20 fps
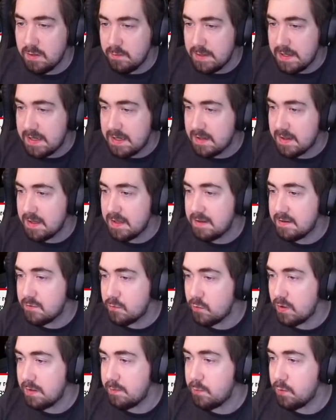back at like
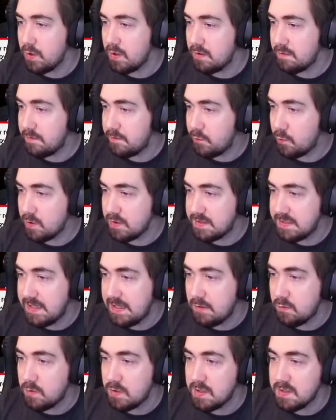
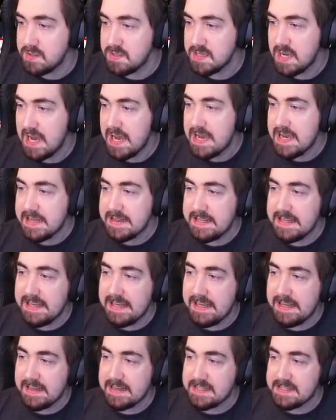3.14 ones,
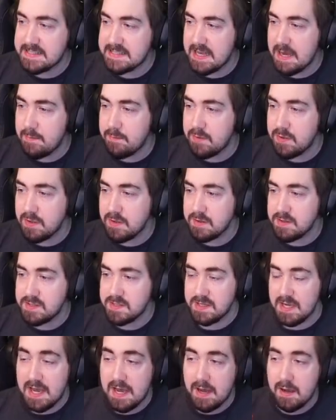the slam
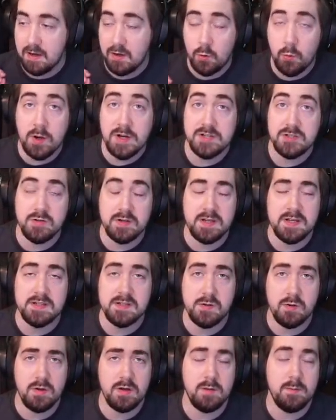builds, Quantric is
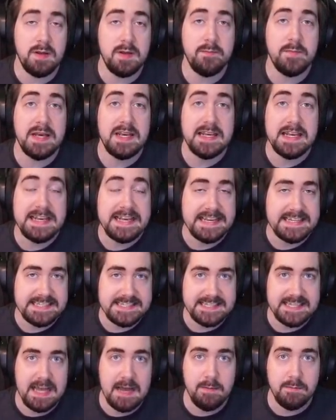going to be making a
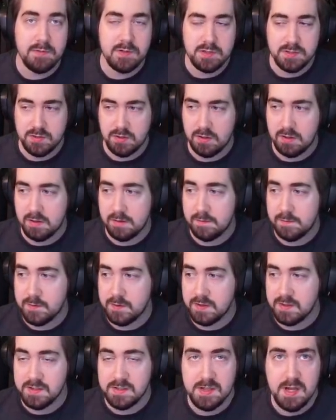slam berserker
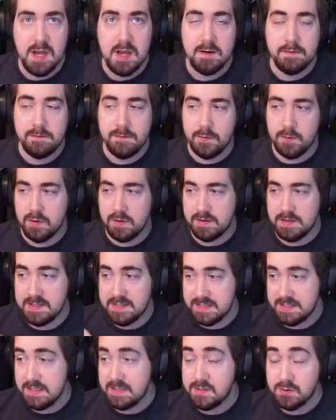for us for
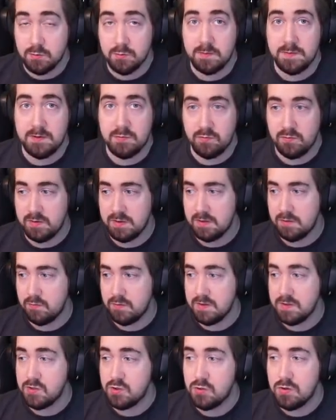this league, so it'll be a
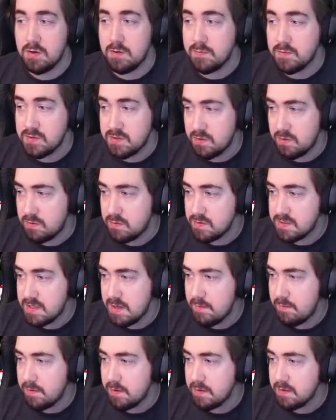really strong berserker
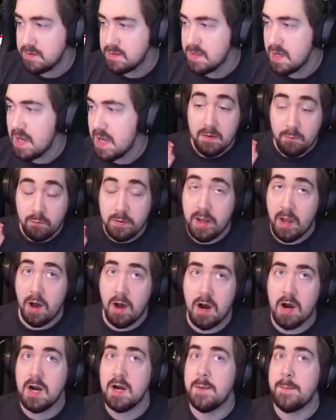slam builds. We
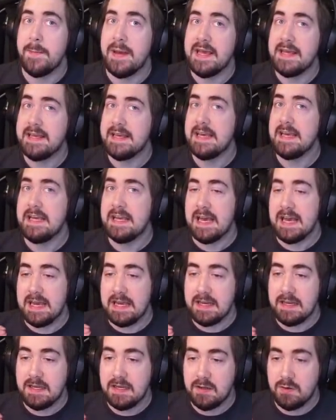are making
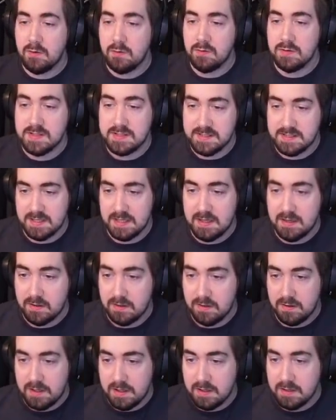a new
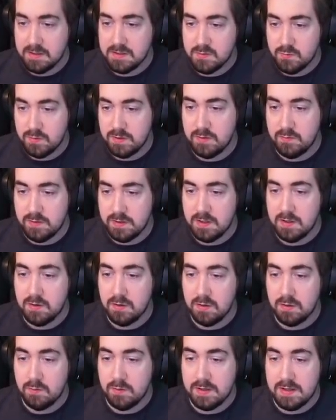slinger. It looks really
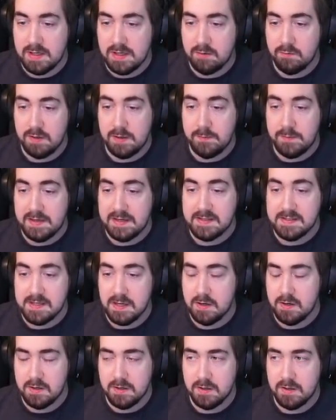good with
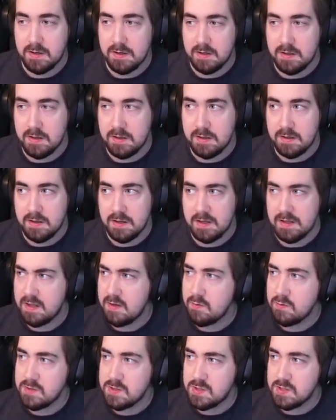a I
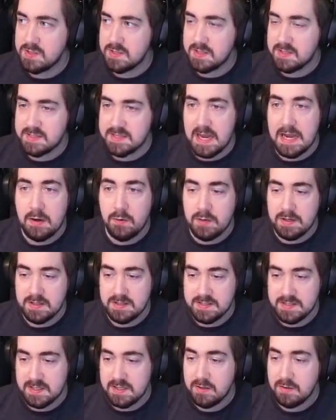think it was just exsanguinated
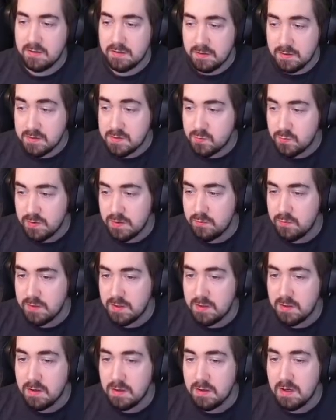slinger. It looks
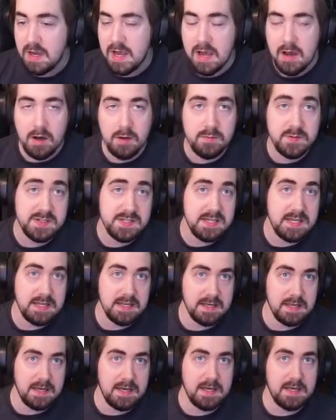really good.
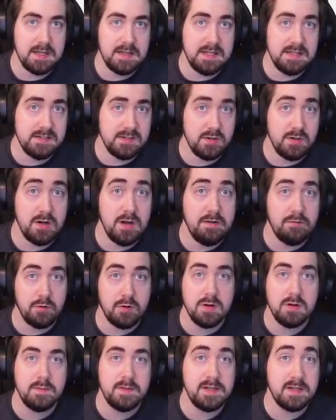Obviously, these are never
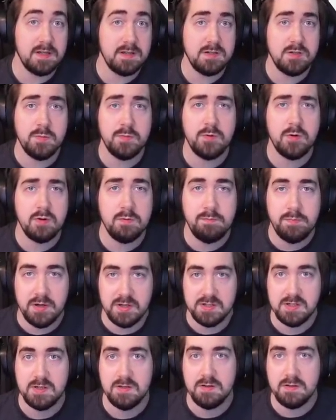going to be like super good
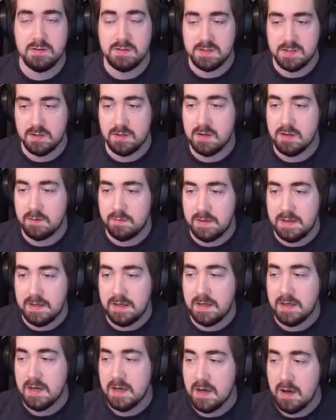boss killers. They're going to
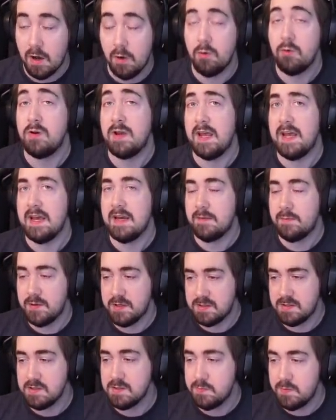be okay at
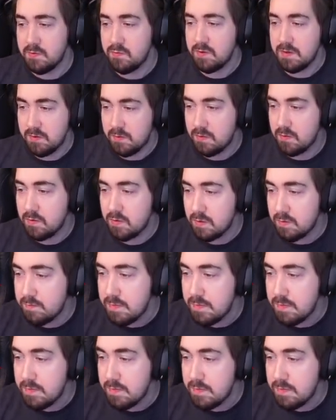bosses, but really good